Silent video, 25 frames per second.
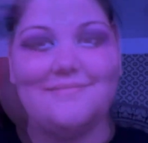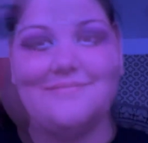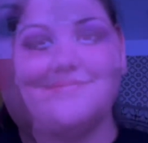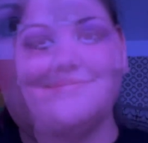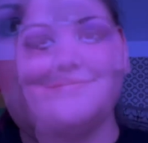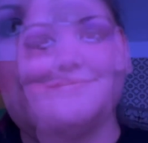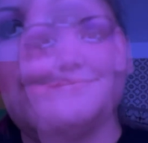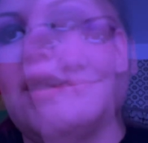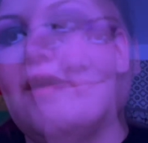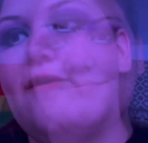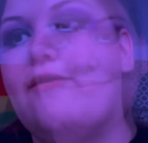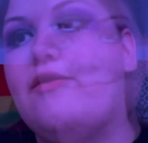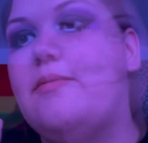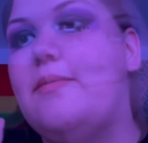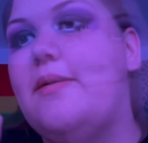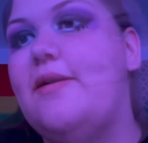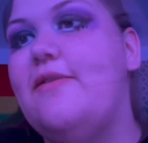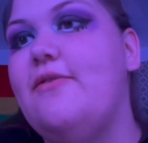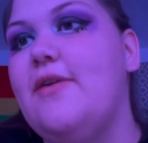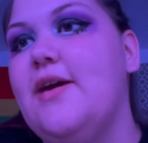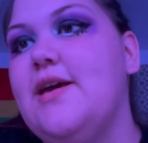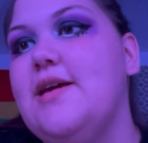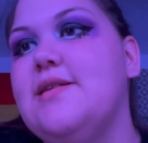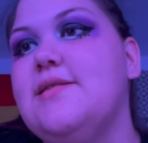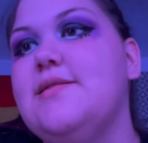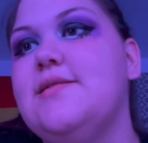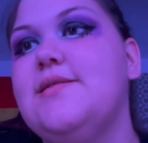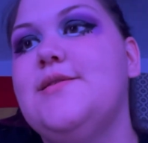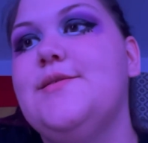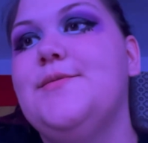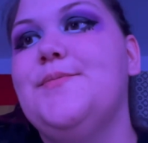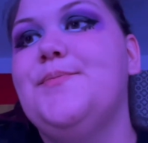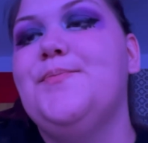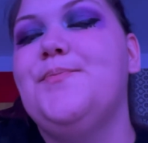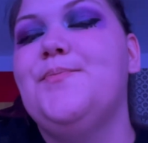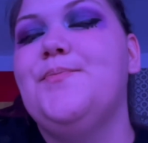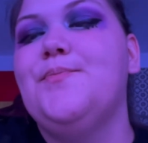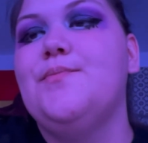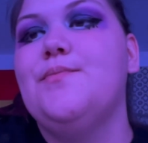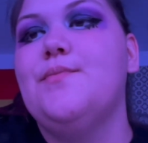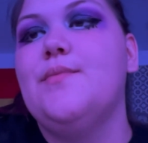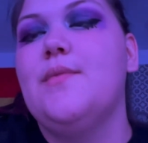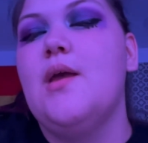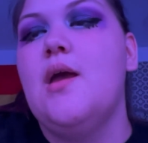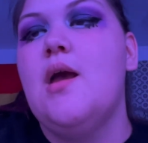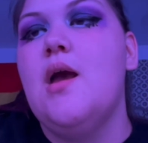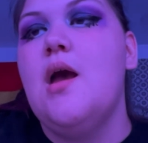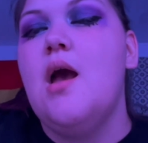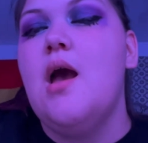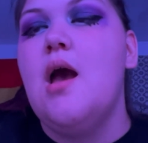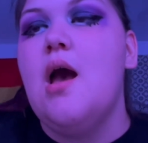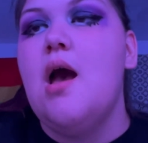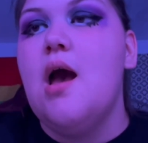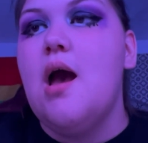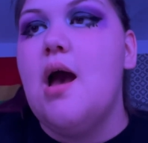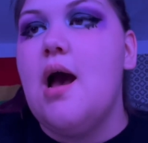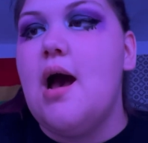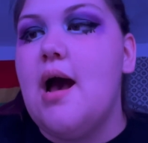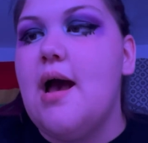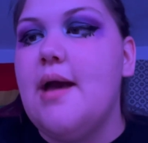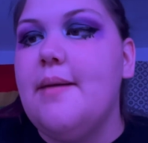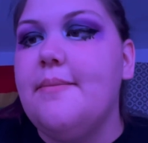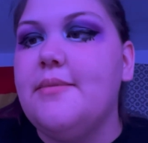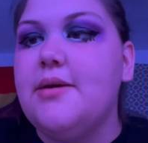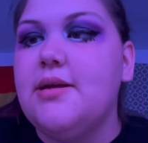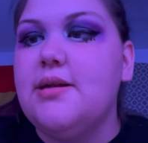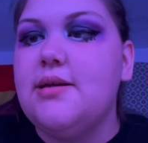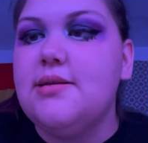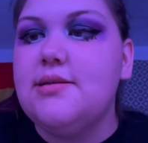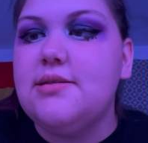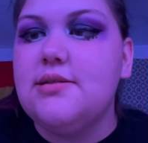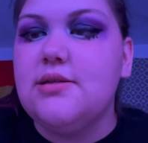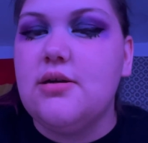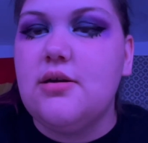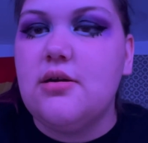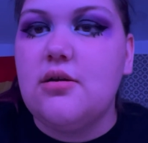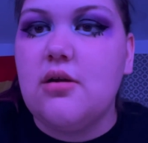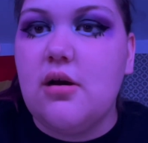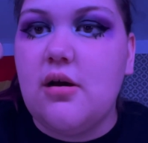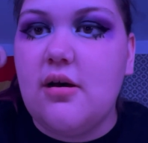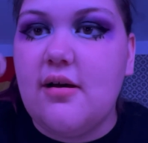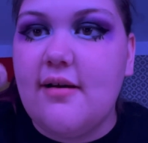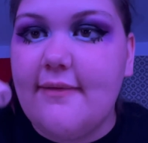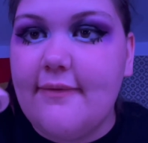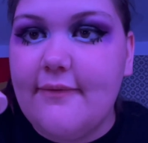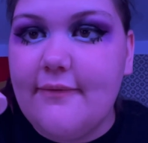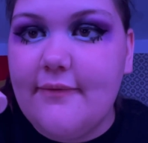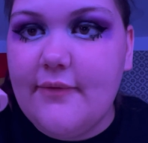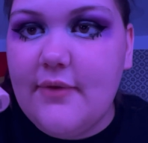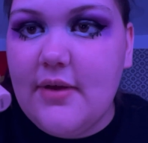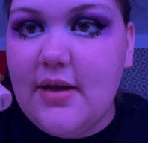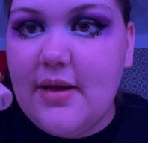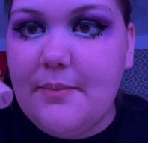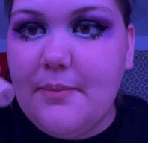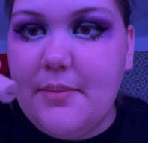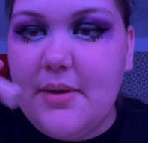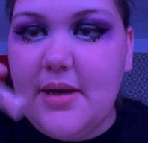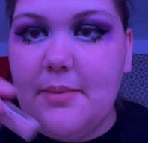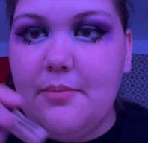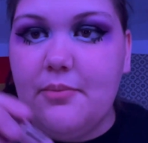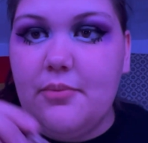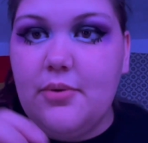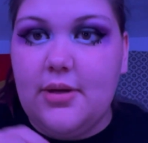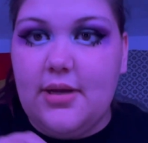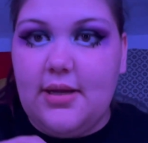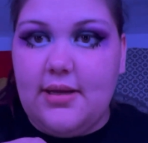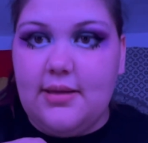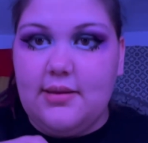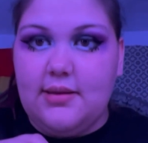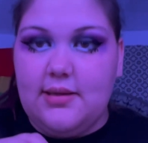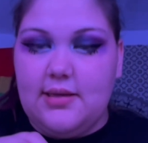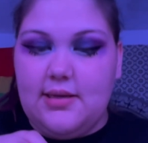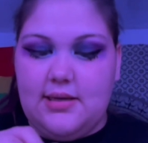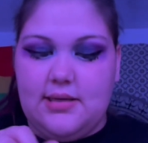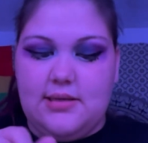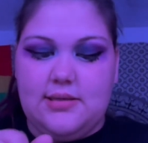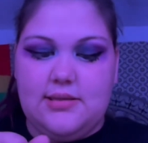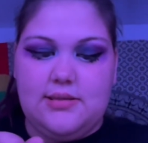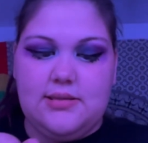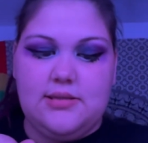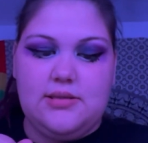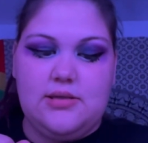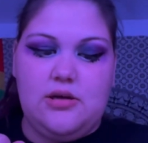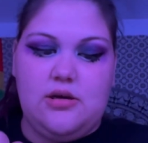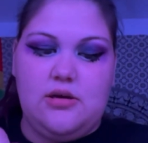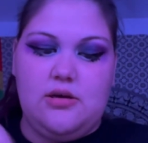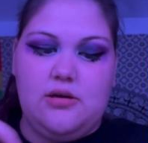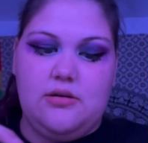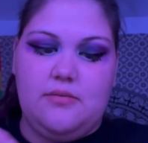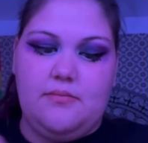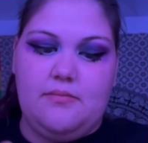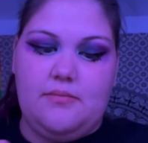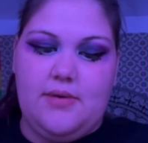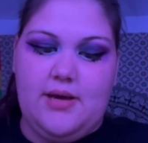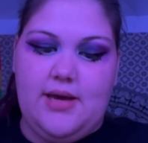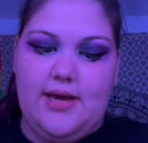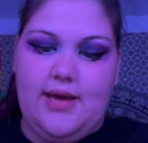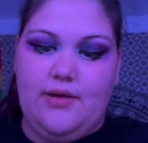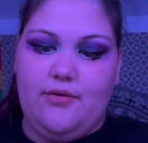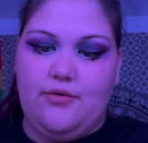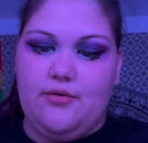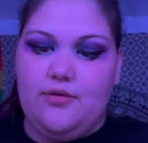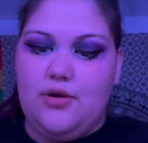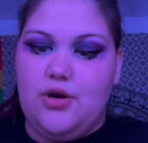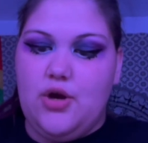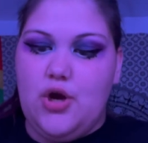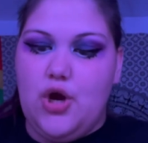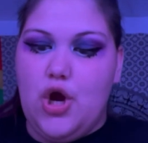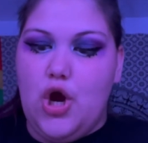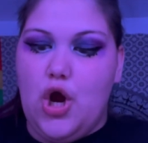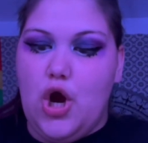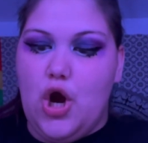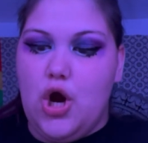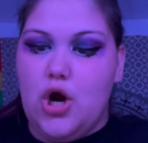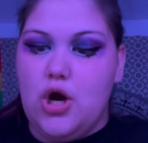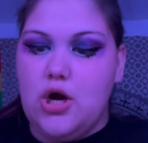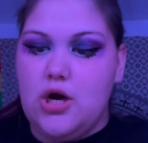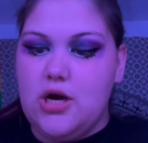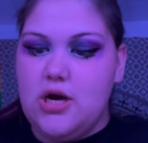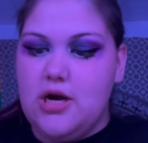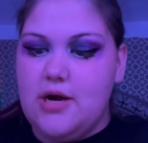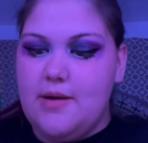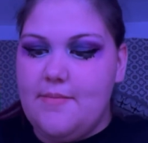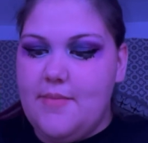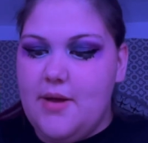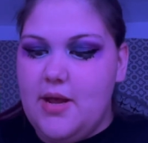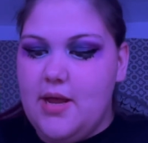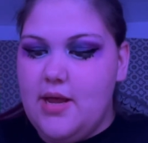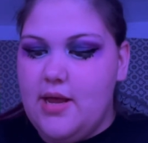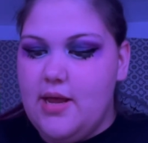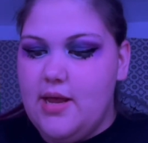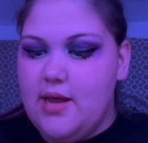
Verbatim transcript: Okay, for my face, I'm going to start off by putting this on my arm